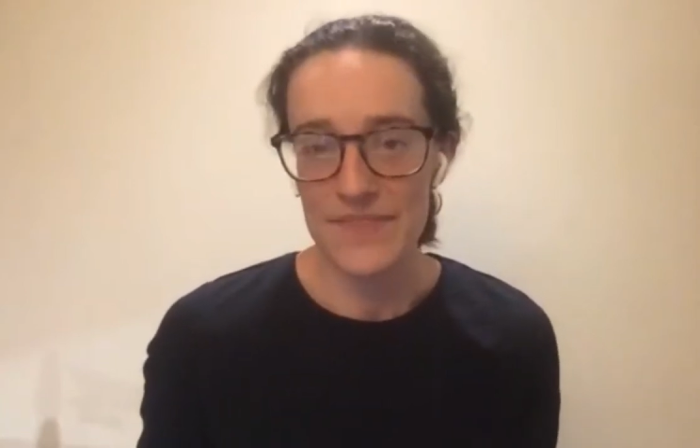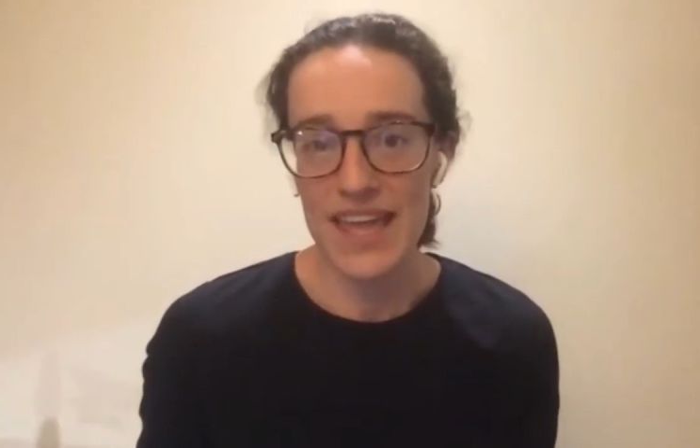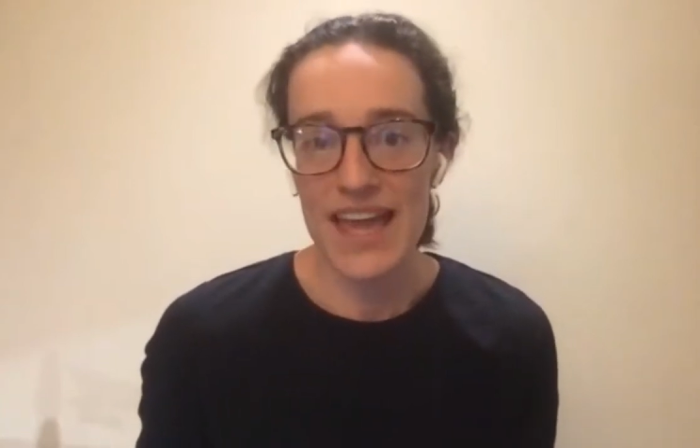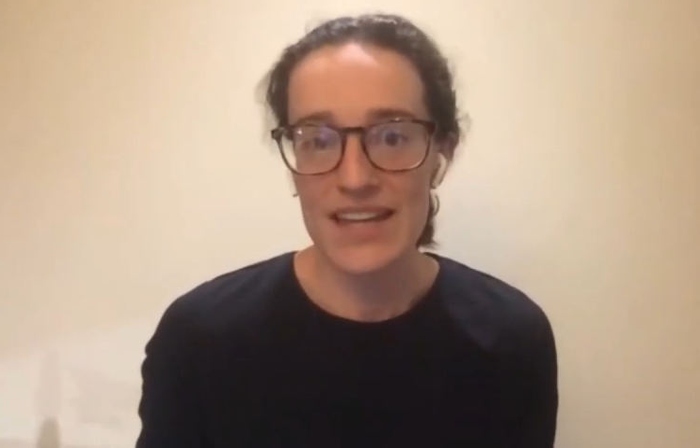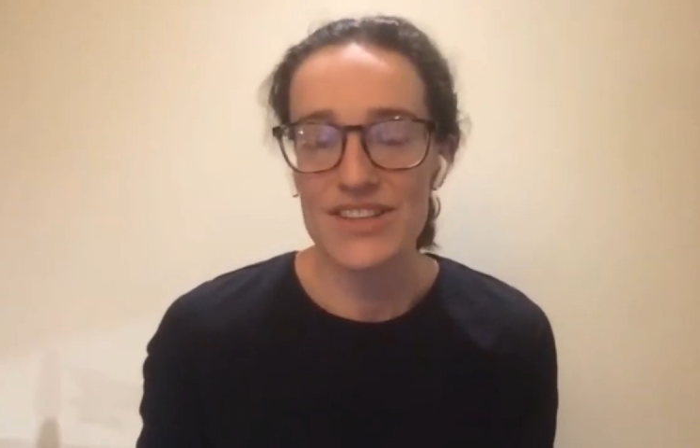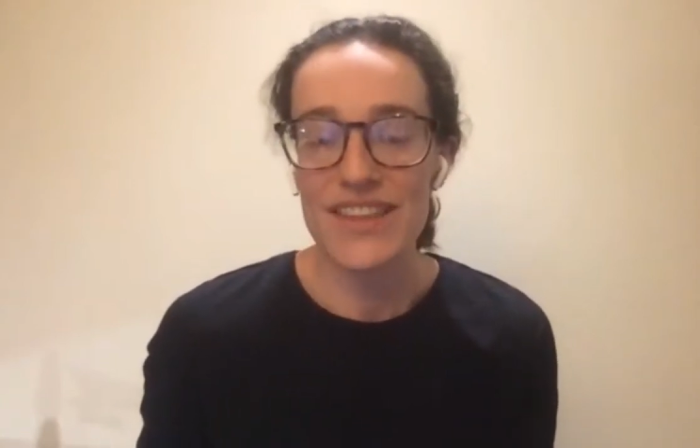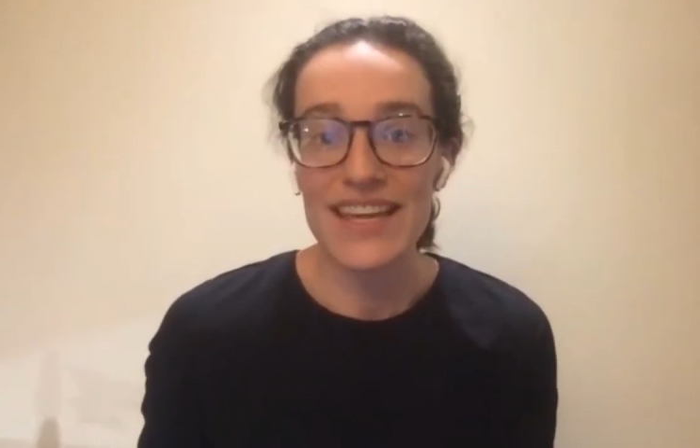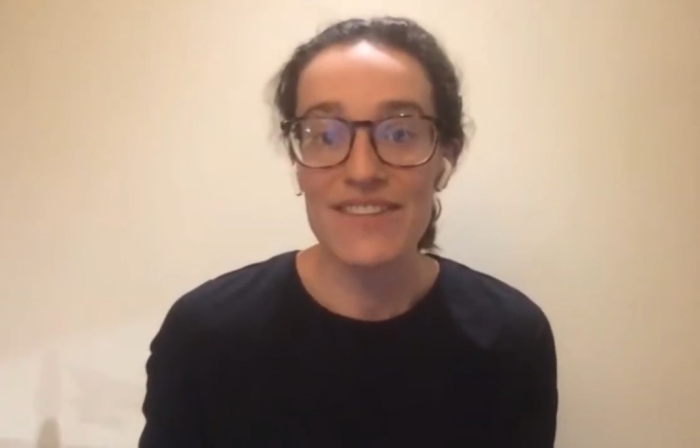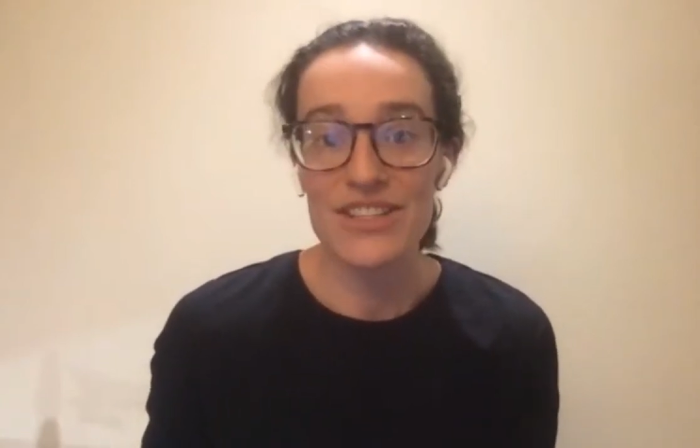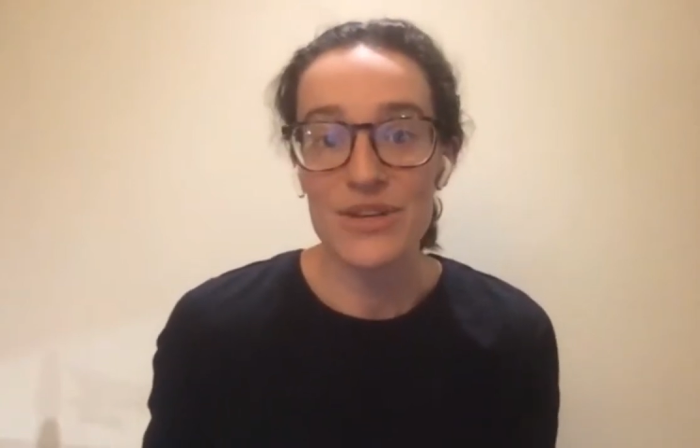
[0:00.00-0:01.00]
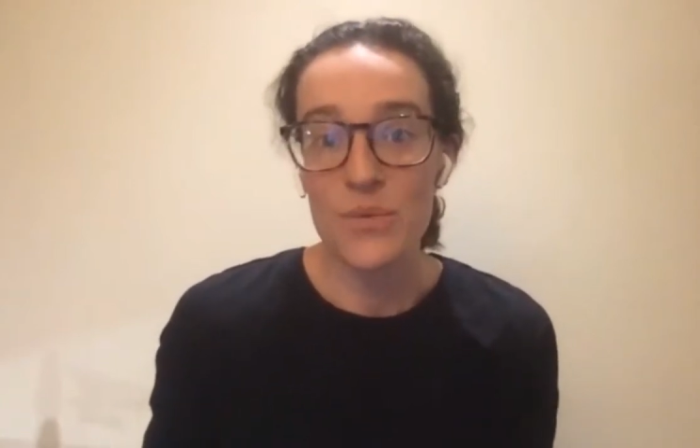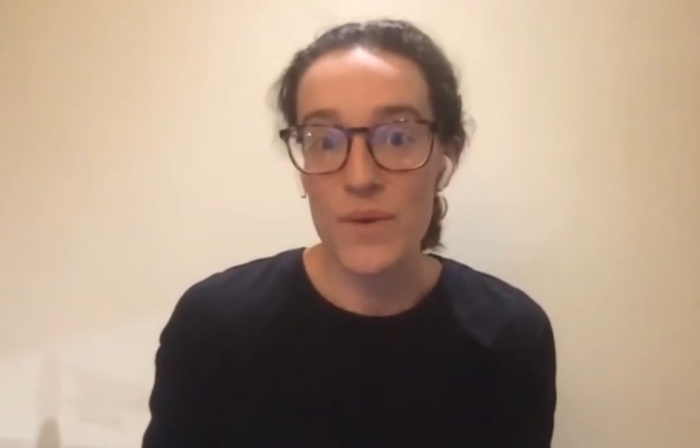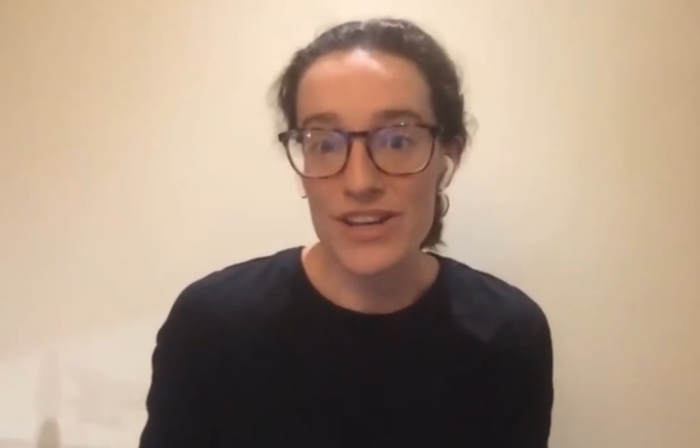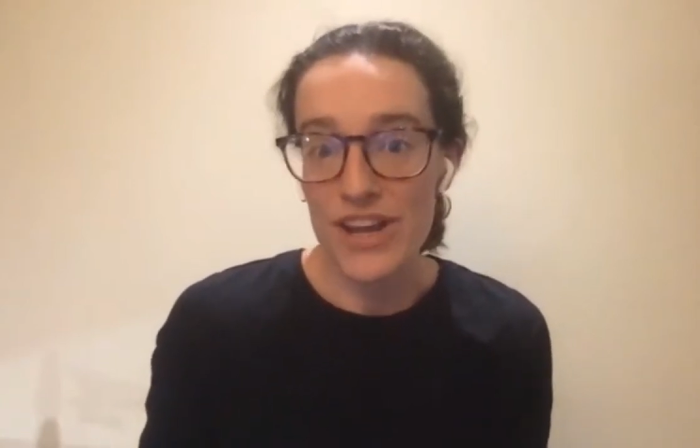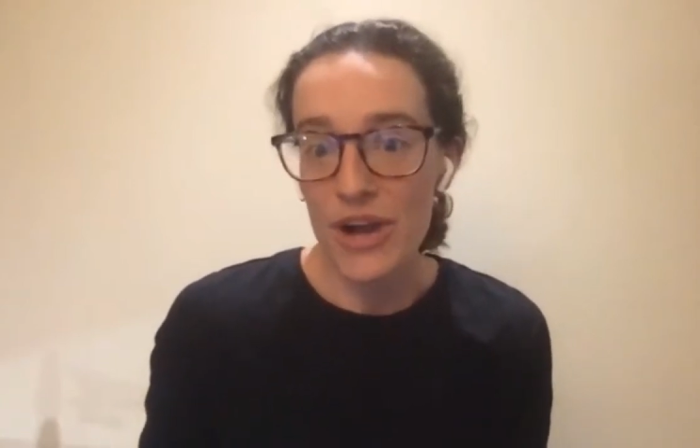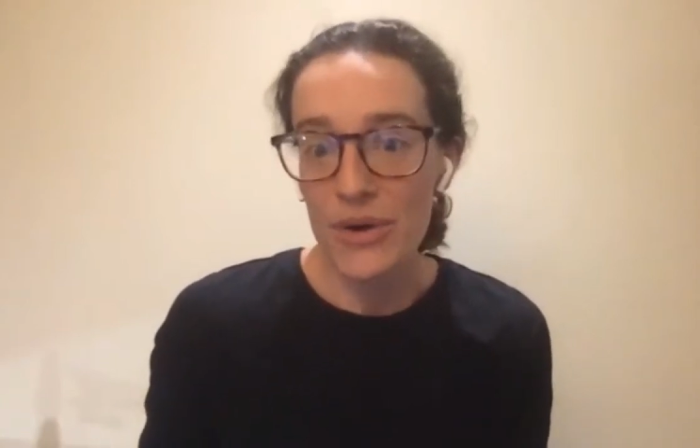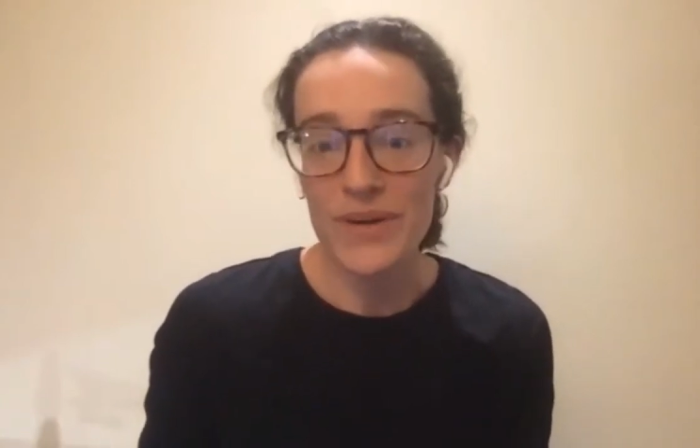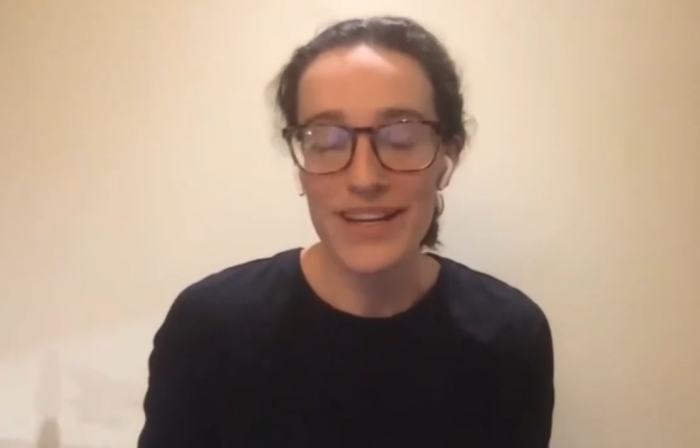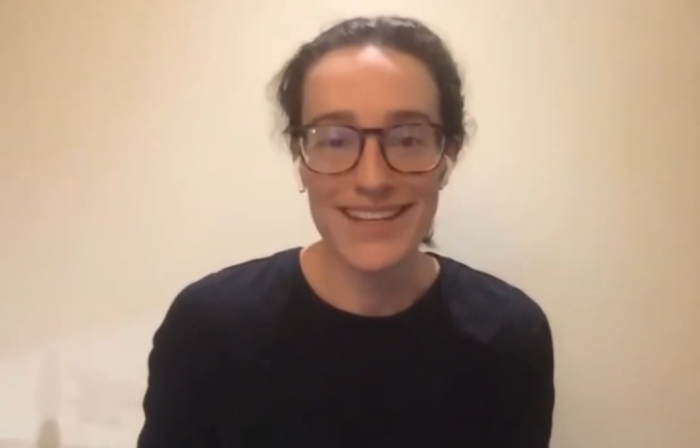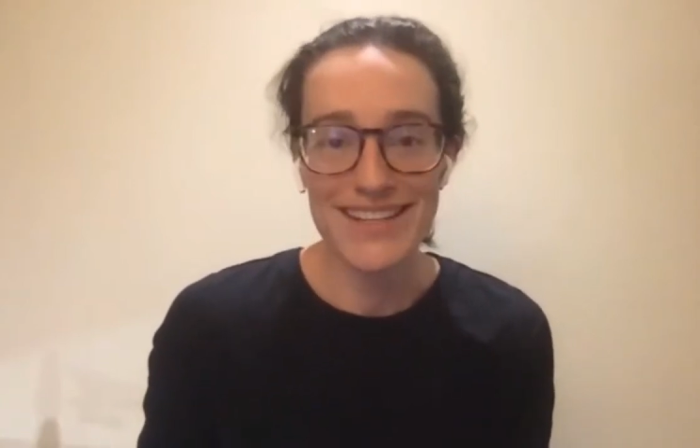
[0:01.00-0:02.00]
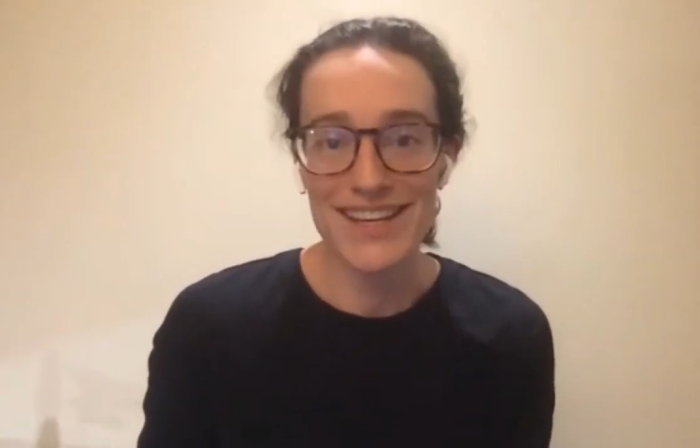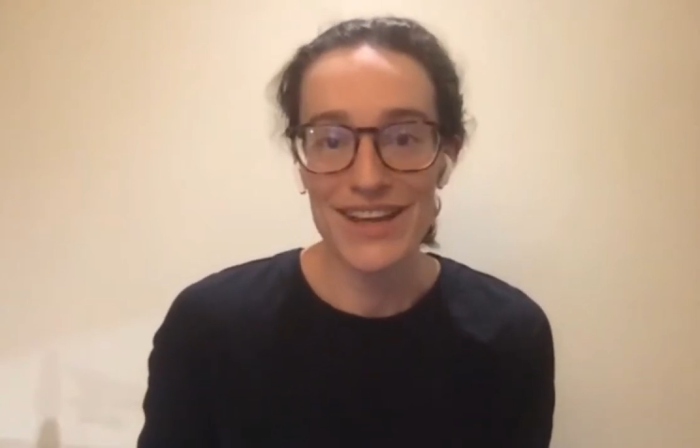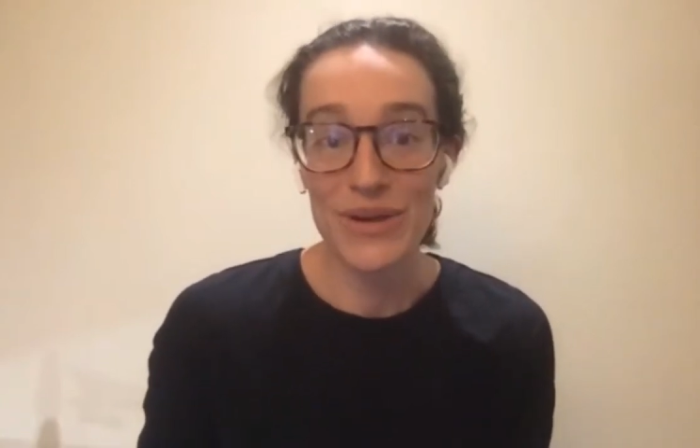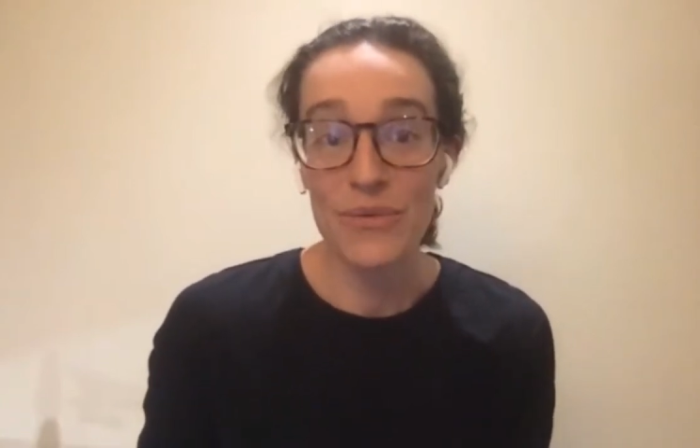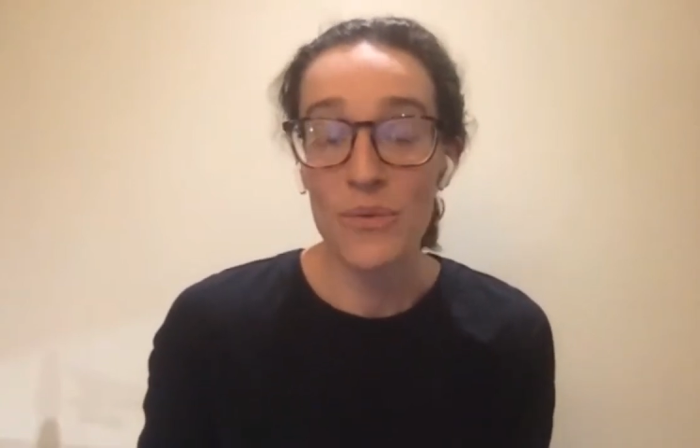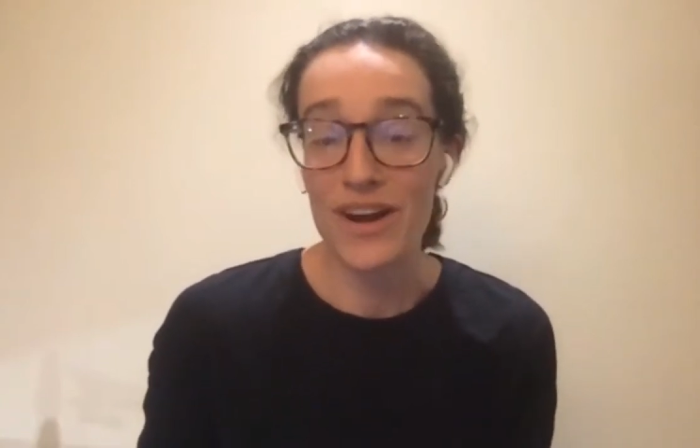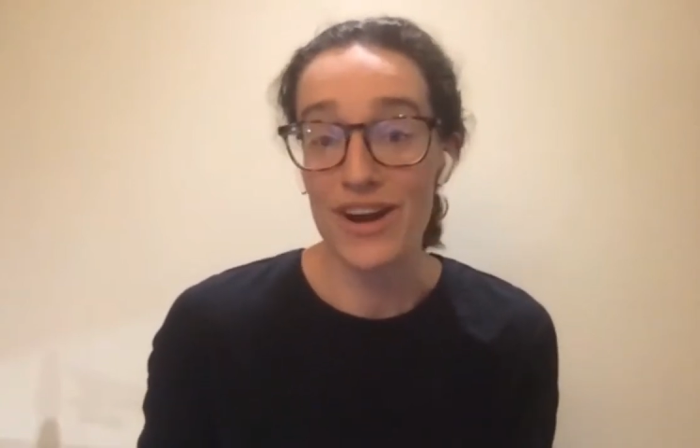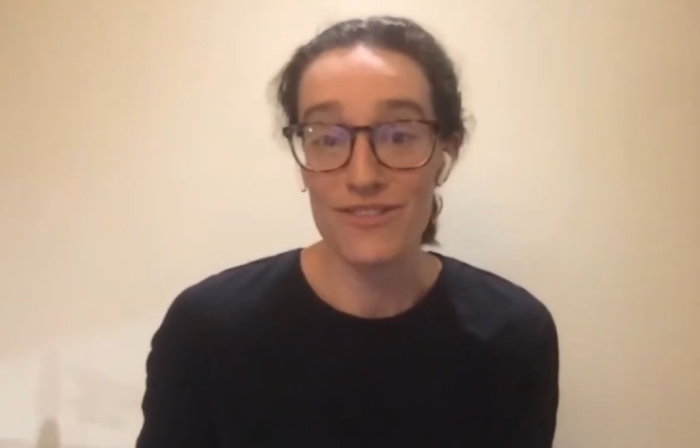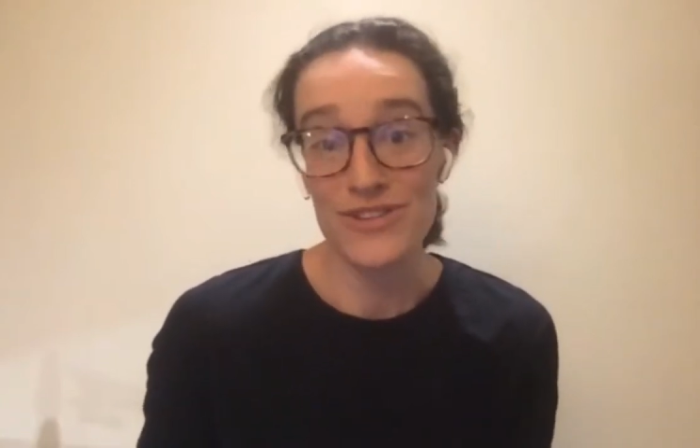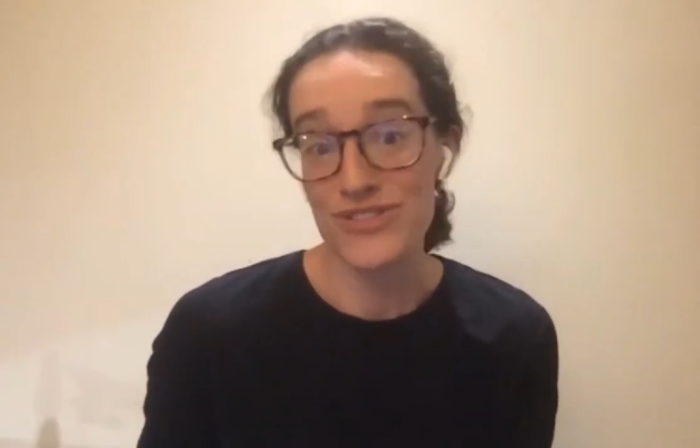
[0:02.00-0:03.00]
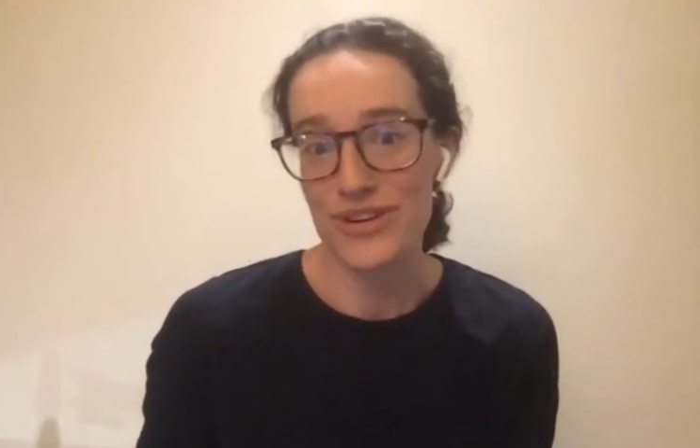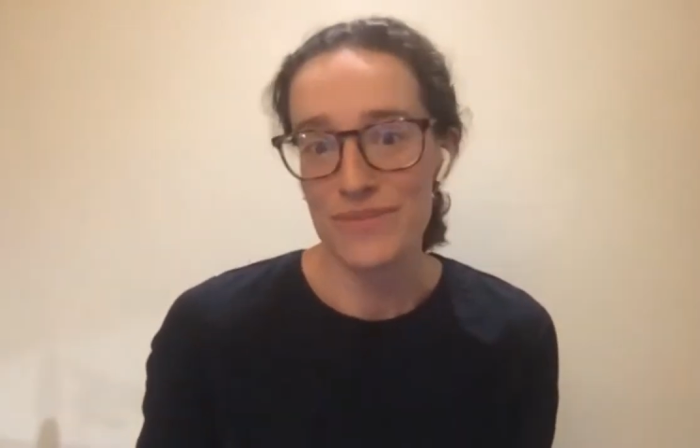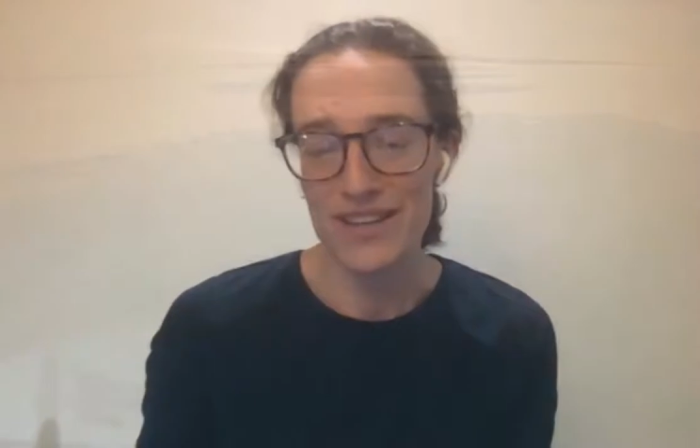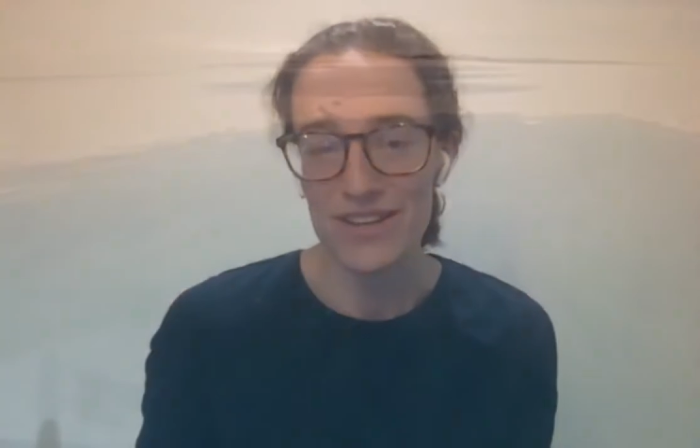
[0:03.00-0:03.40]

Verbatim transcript: And so they give us a window into what our future might